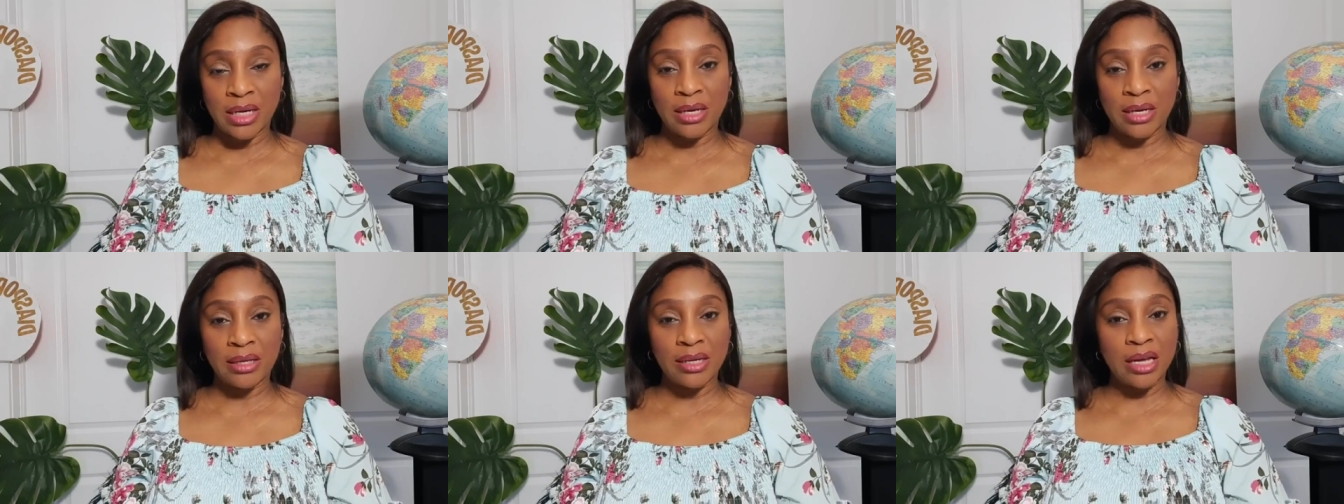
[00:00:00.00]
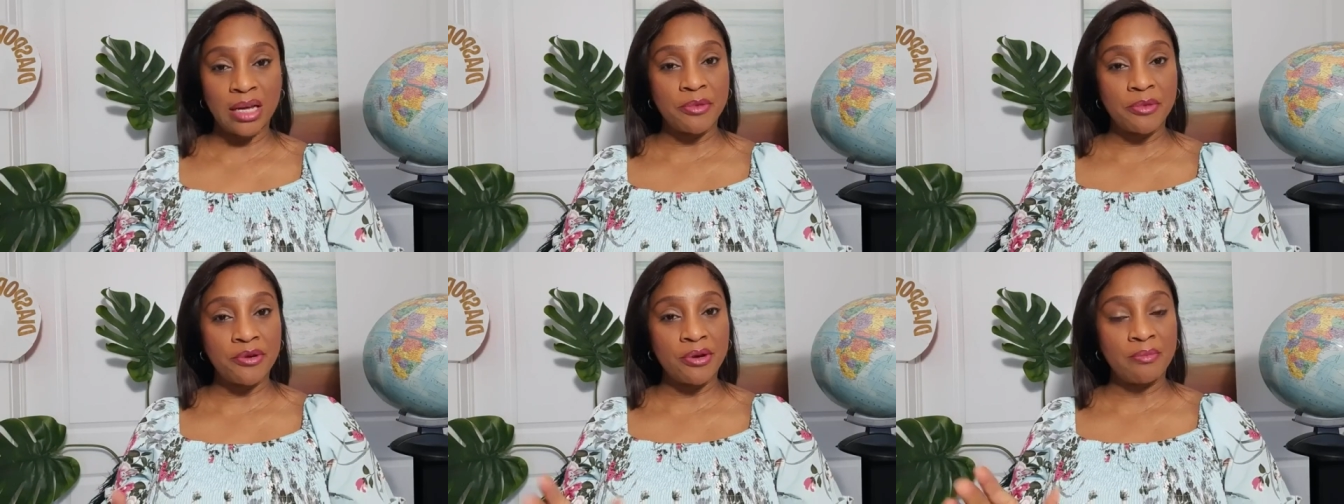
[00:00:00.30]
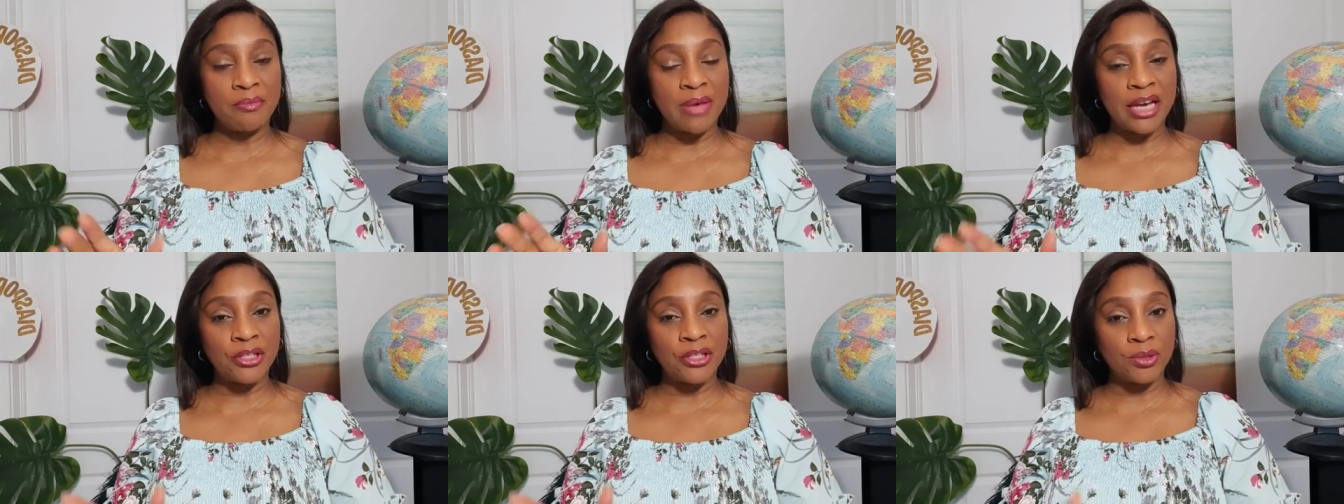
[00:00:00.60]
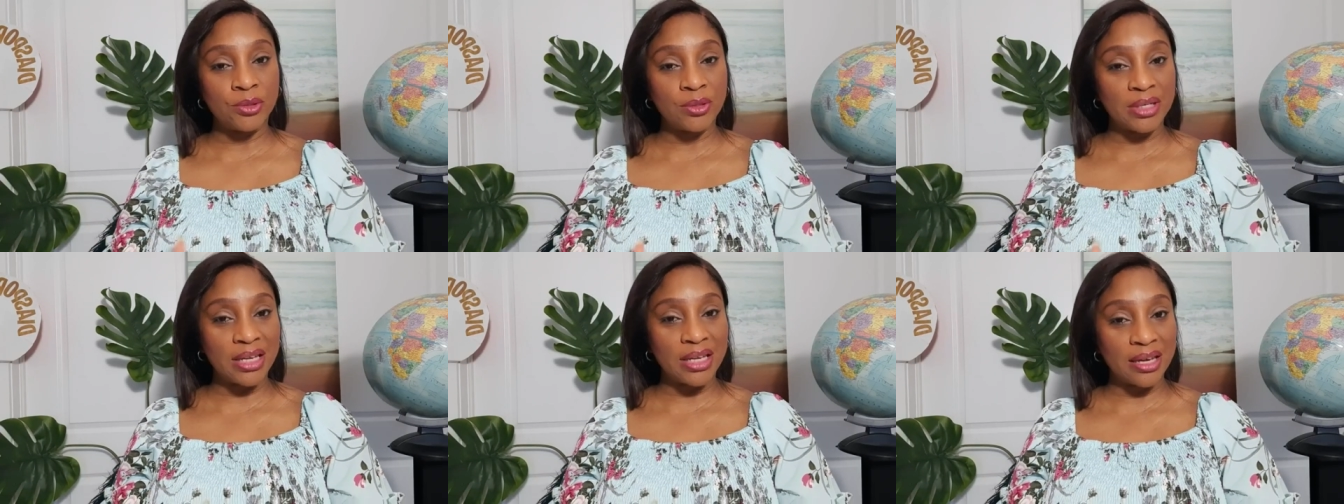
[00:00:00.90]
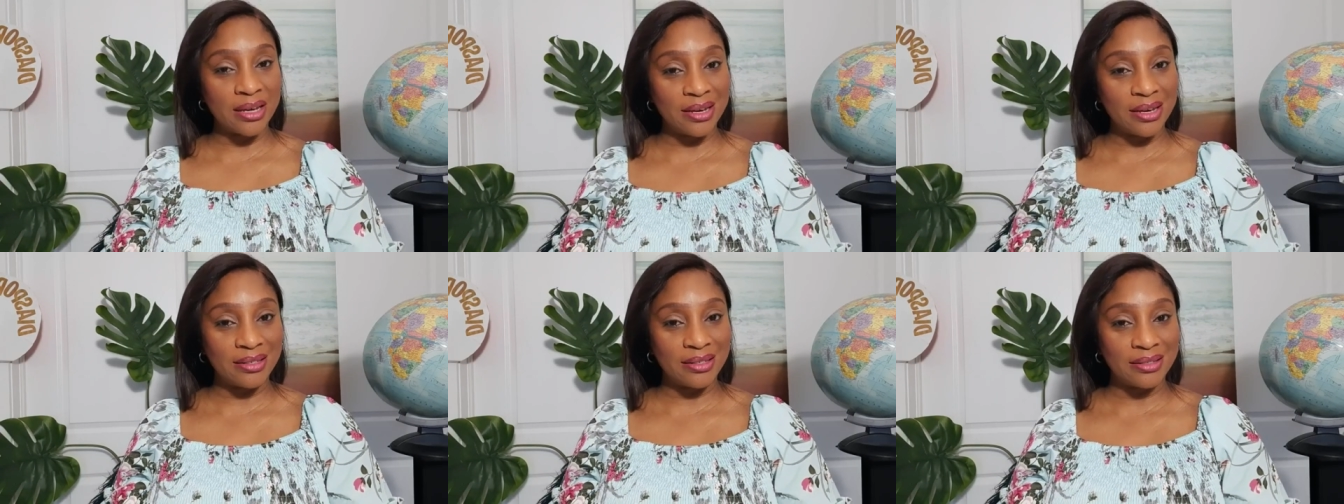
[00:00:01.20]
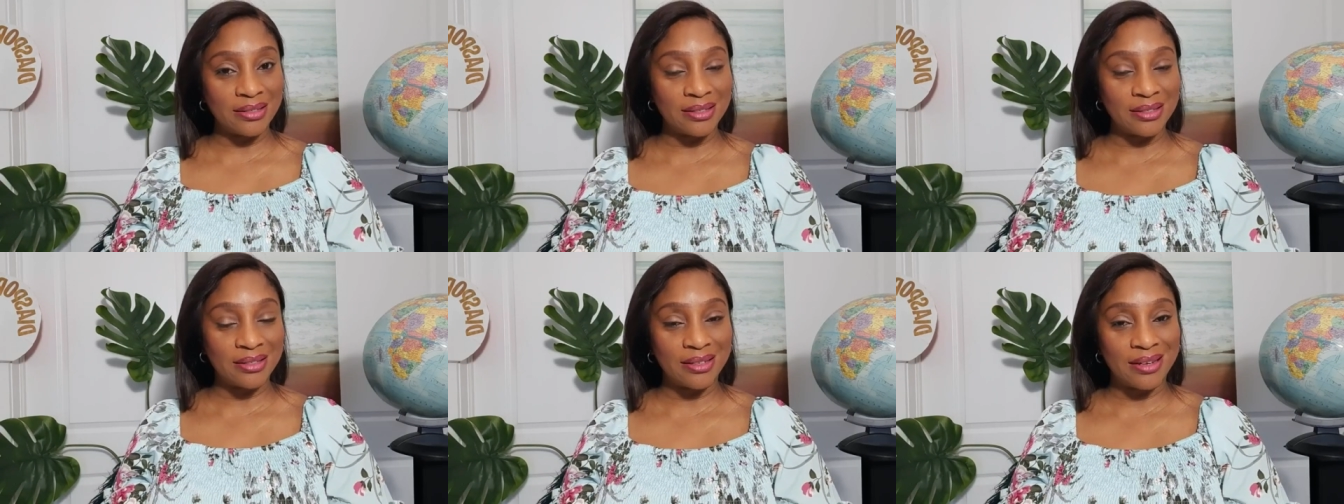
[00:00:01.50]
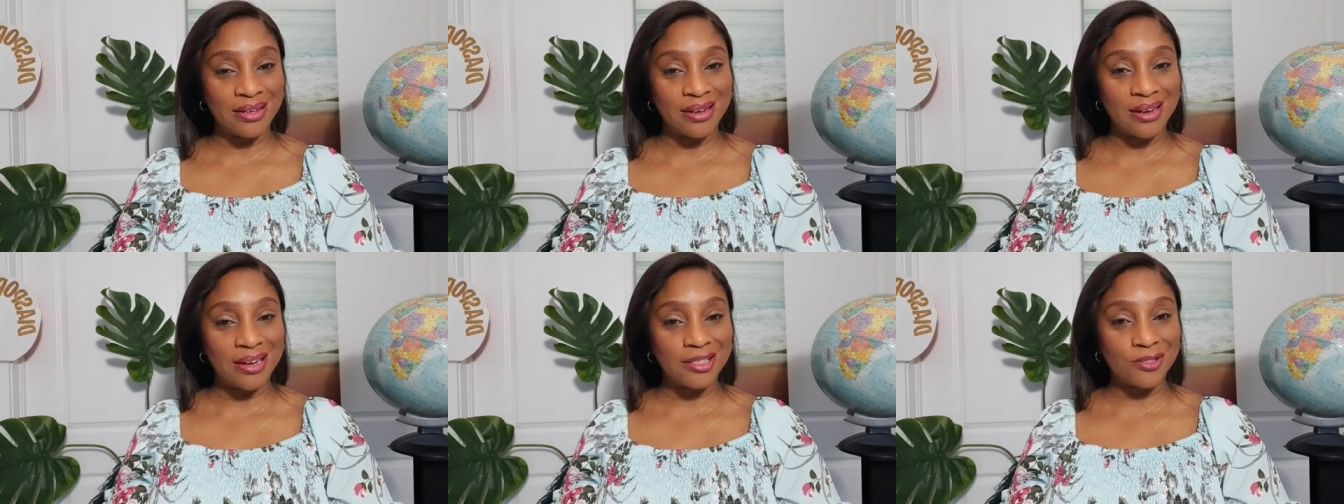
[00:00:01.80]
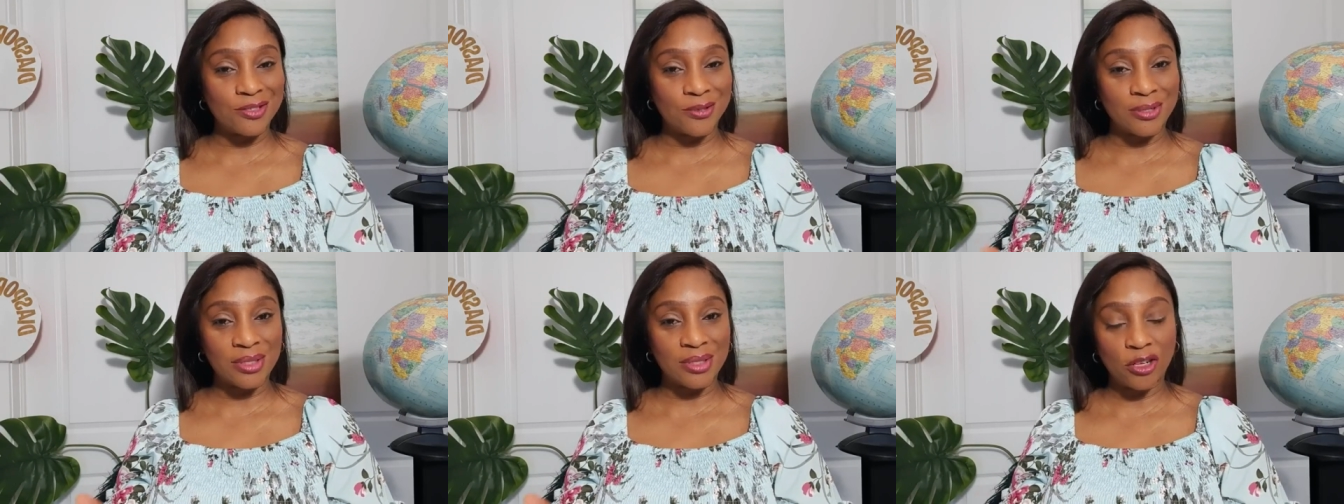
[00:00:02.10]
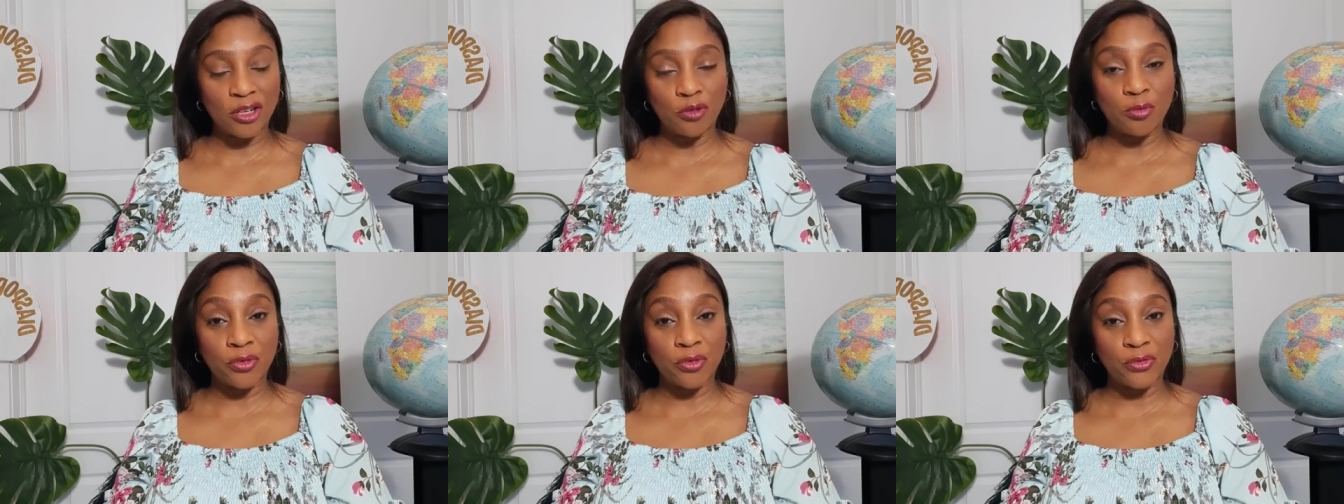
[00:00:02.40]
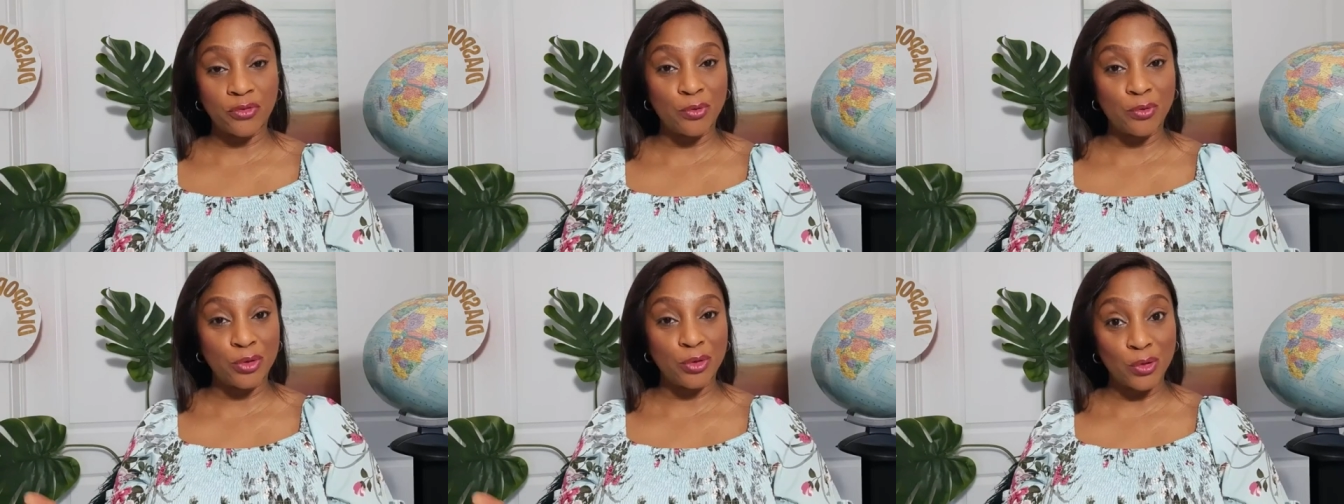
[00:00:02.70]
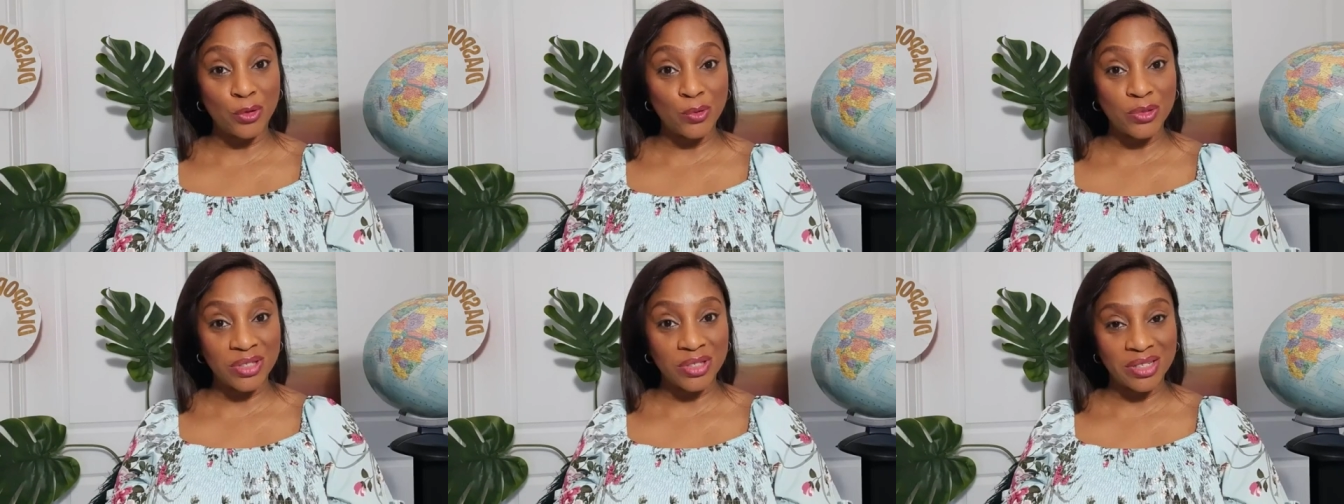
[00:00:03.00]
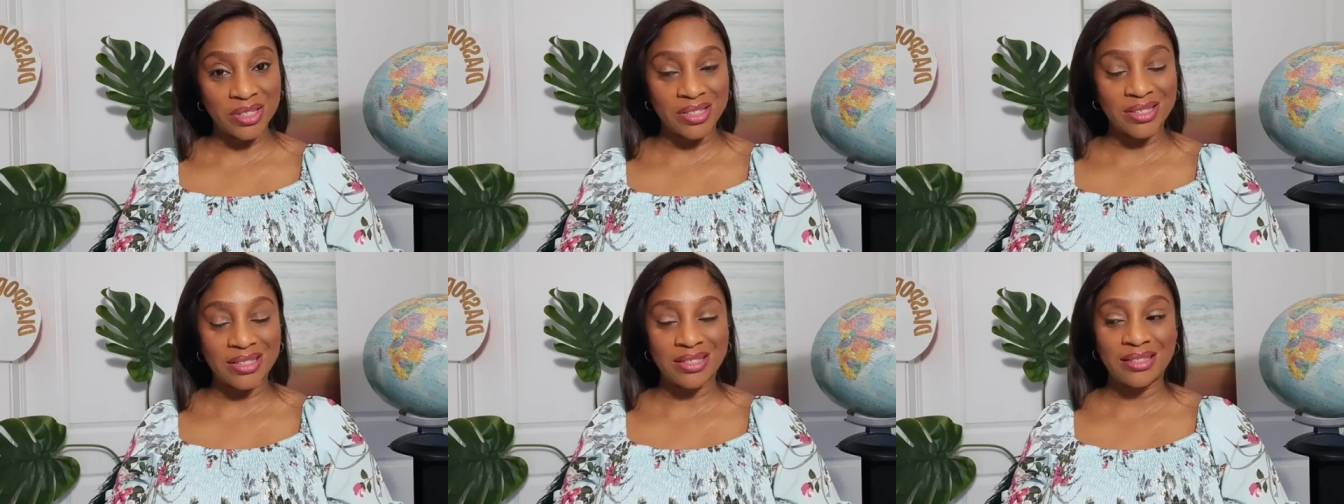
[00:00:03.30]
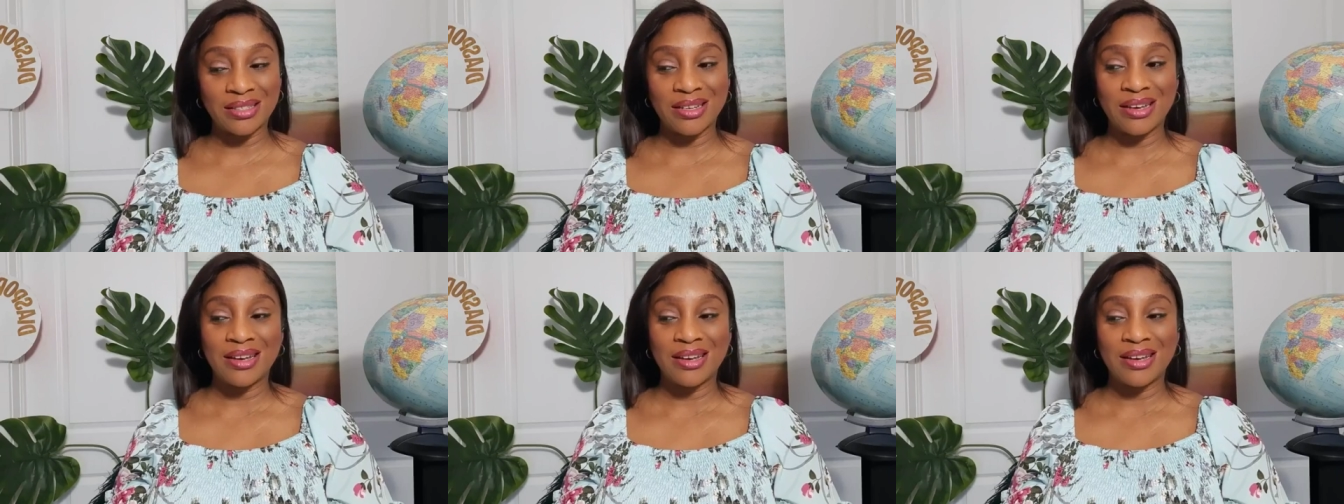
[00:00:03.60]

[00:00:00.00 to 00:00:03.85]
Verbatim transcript: And let me remind you again, ask yourself before we close this,